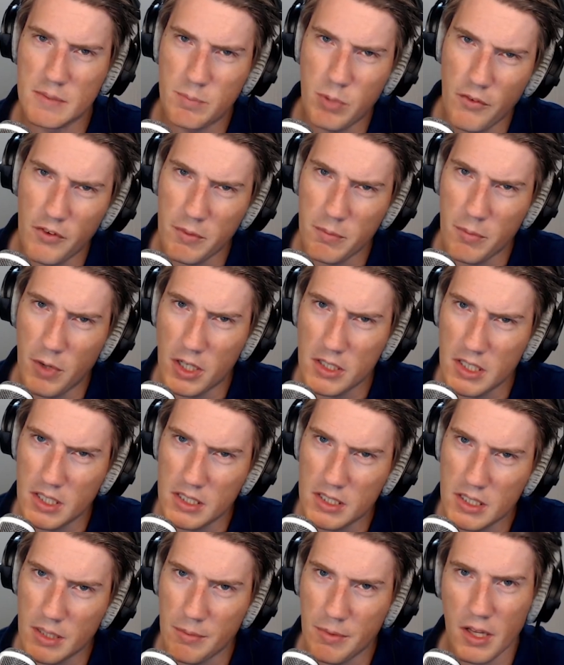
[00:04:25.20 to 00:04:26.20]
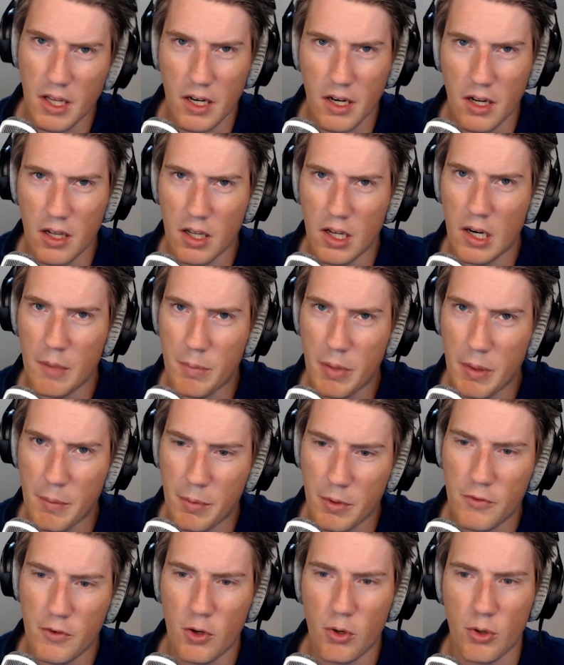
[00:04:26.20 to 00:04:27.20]
profit margin is something that a lot of
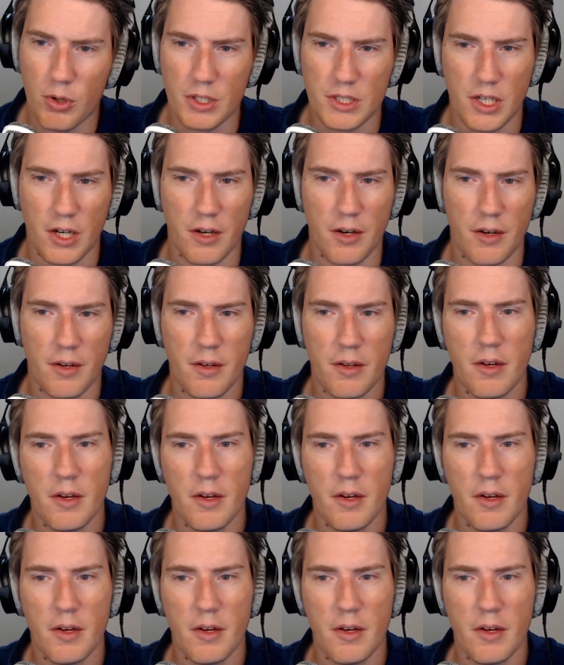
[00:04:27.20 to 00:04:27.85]
people focus on,